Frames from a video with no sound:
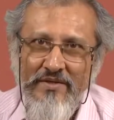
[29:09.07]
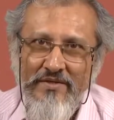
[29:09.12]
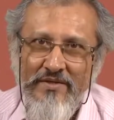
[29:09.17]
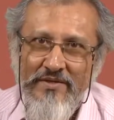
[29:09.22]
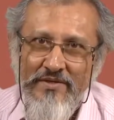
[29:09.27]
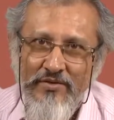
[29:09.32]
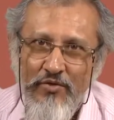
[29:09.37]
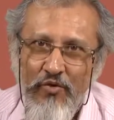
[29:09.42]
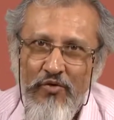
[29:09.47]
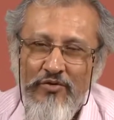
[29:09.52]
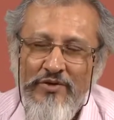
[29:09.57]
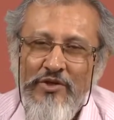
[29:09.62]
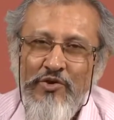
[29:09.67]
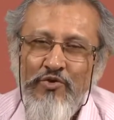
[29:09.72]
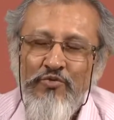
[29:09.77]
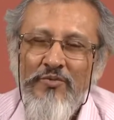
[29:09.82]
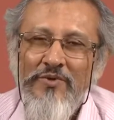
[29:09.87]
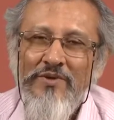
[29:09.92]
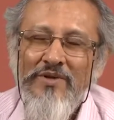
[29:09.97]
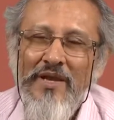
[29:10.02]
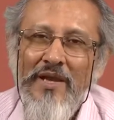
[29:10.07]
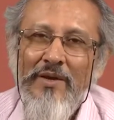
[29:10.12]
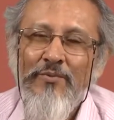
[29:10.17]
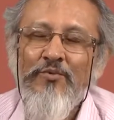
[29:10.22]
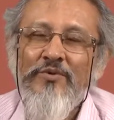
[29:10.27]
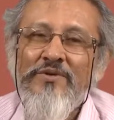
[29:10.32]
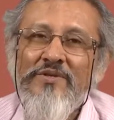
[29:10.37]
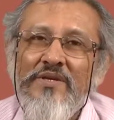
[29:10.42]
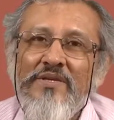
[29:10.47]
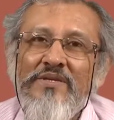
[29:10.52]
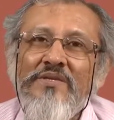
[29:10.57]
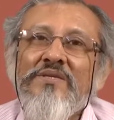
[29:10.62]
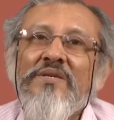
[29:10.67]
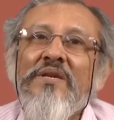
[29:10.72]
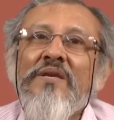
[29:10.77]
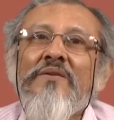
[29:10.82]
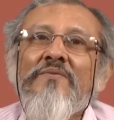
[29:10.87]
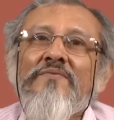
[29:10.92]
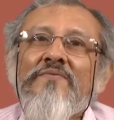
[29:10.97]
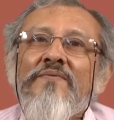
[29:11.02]
It is not human language
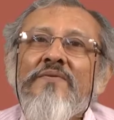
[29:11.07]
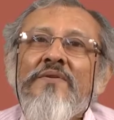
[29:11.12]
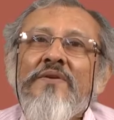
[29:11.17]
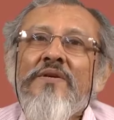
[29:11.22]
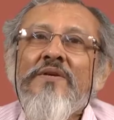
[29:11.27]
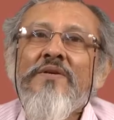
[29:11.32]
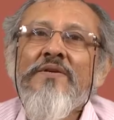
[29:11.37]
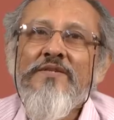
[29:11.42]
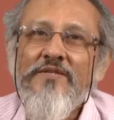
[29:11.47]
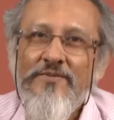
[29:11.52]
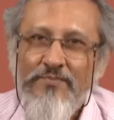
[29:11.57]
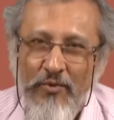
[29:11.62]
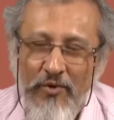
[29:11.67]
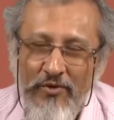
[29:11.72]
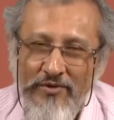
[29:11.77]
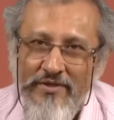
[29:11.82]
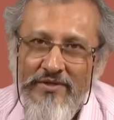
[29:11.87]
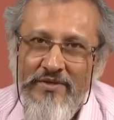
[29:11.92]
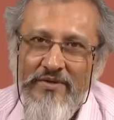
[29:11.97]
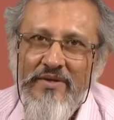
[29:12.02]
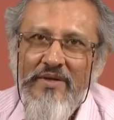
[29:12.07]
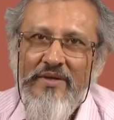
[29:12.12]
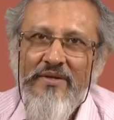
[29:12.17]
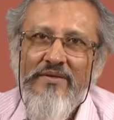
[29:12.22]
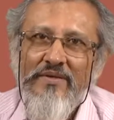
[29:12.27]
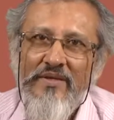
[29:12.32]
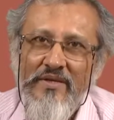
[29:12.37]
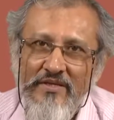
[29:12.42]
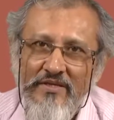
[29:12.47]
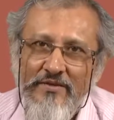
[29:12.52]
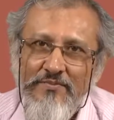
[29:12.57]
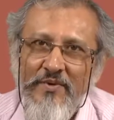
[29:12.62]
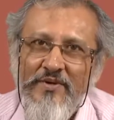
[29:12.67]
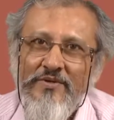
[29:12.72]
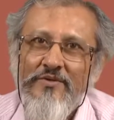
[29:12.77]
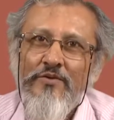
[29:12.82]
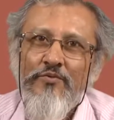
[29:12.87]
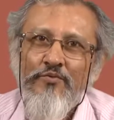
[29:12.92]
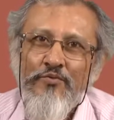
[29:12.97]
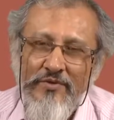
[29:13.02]
itself sponsoring these
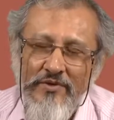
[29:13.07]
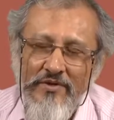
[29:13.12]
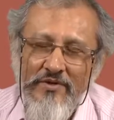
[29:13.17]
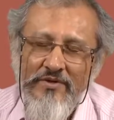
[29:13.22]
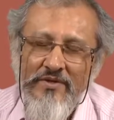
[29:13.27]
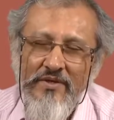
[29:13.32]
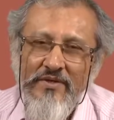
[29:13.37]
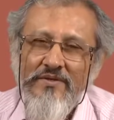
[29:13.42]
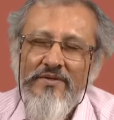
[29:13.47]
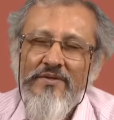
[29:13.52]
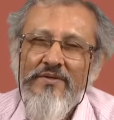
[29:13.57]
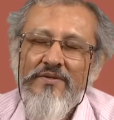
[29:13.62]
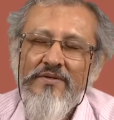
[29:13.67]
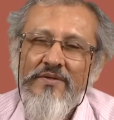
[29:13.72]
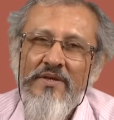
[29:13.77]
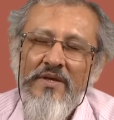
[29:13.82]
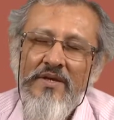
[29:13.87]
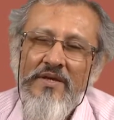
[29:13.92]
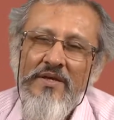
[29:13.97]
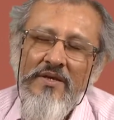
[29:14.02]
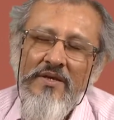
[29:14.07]
special words. It is